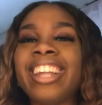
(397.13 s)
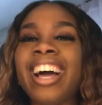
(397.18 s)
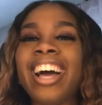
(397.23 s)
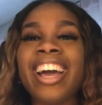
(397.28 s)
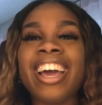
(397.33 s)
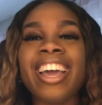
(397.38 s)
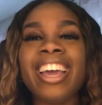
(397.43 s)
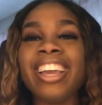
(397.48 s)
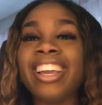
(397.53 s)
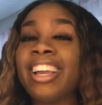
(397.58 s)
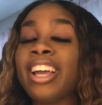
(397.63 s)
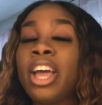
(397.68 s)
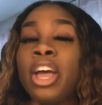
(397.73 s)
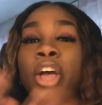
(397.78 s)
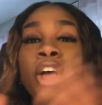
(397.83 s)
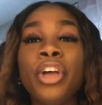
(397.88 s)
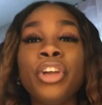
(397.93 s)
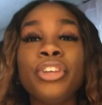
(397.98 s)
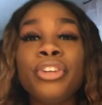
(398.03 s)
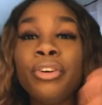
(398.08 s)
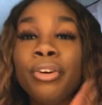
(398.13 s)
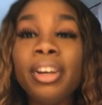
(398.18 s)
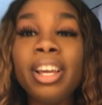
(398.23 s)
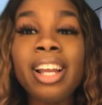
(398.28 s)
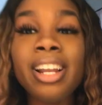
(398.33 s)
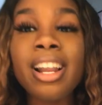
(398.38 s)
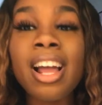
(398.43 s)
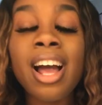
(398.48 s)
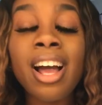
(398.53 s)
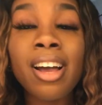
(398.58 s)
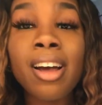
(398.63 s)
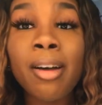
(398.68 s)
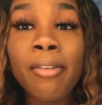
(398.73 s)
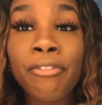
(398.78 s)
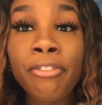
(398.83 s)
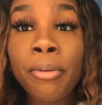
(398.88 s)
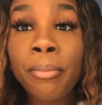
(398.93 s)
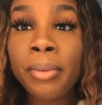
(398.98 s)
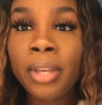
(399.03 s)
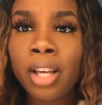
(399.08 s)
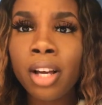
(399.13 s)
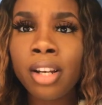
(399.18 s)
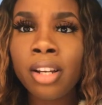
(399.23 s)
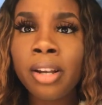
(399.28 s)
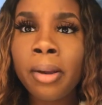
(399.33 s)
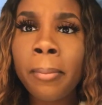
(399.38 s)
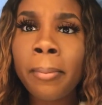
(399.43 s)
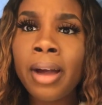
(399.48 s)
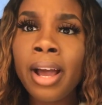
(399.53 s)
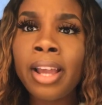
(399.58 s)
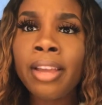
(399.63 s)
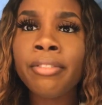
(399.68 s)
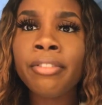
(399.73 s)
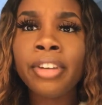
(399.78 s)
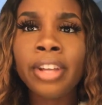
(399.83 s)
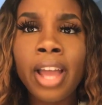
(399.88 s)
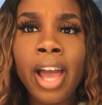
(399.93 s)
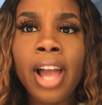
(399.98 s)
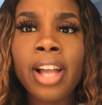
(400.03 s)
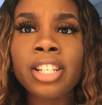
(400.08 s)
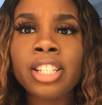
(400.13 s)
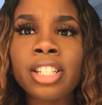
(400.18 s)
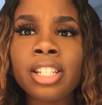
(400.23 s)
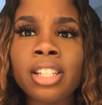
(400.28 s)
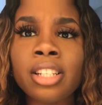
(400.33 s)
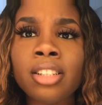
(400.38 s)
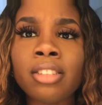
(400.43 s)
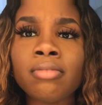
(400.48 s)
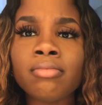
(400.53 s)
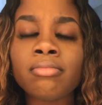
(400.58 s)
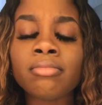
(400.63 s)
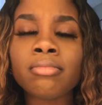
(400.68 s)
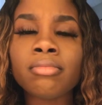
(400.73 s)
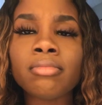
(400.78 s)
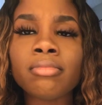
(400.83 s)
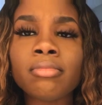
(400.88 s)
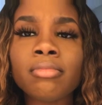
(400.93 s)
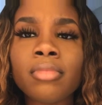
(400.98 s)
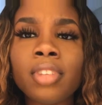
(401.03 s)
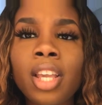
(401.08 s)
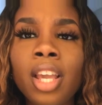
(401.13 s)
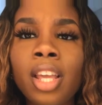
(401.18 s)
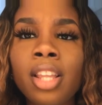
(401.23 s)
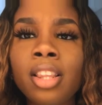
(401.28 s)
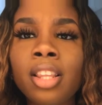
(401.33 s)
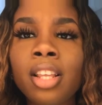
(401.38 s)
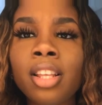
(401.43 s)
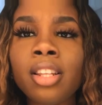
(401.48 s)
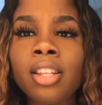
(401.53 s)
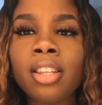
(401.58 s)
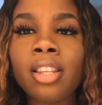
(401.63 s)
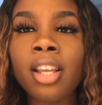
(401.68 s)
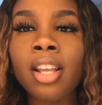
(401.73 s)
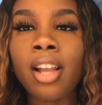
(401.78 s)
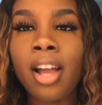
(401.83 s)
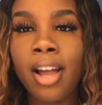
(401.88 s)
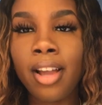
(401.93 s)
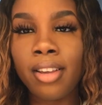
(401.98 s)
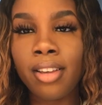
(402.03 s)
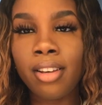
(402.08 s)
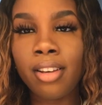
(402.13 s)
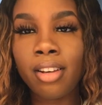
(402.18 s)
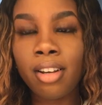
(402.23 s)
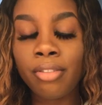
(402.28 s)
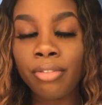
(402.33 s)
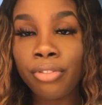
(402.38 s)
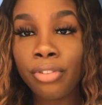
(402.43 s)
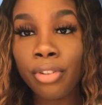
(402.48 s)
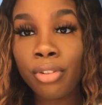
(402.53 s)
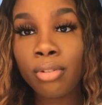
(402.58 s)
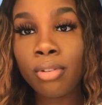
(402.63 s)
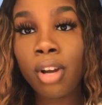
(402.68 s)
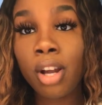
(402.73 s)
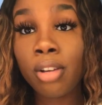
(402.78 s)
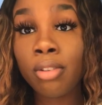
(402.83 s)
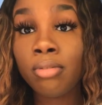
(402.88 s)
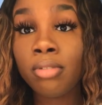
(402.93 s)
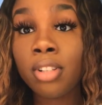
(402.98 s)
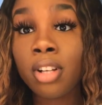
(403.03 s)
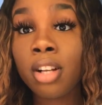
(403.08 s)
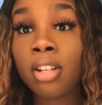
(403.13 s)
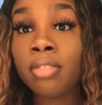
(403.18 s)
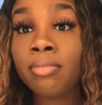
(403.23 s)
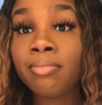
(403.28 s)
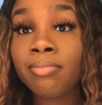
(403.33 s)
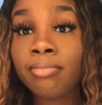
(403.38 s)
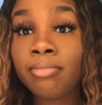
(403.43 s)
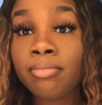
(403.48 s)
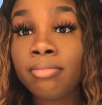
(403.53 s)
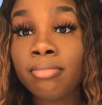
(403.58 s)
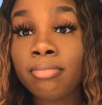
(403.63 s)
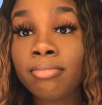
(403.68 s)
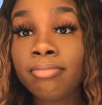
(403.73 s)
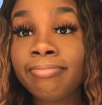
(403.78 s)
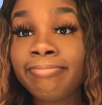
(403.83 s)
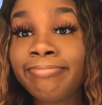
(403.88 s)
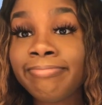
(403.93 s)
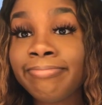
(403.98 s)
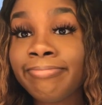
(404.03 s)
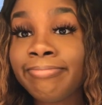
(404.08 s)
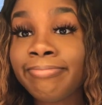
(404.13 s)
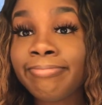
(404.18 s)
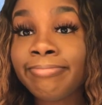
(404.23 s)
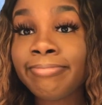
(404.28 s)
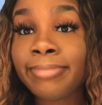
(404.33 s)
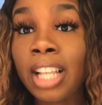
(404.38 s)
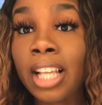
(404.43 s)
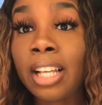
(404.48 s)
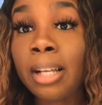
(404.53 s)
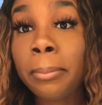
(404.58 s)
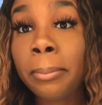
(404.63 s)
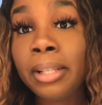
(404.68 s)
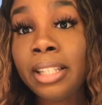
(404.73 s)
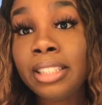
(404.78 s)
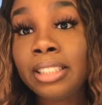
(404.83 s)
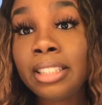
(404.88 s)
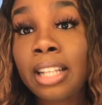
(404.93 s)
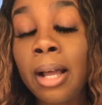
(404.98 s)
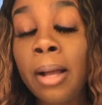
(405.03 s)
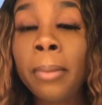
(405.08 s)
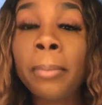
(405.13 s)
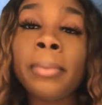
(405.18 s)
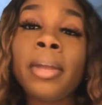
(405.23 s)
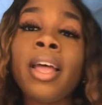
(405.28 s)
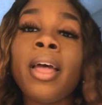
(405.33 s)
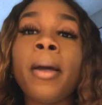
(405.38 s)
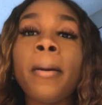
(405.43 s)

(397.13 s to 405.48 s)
like, you cannot come for me under my reaction and then think I can't come for you. Are you dumb? please stop.